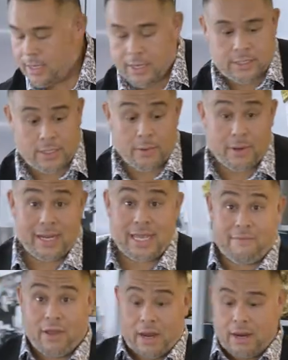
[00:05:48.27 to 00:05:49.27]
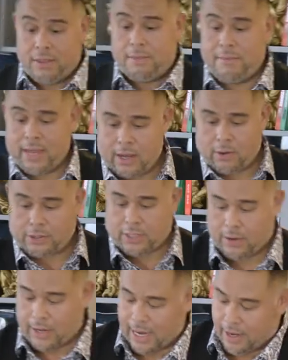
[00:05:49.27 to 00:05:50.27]
So I'm gonna give it another minute or
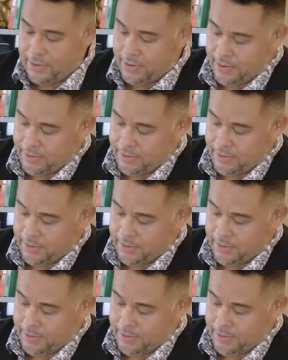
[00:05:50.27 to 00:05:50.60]
so now.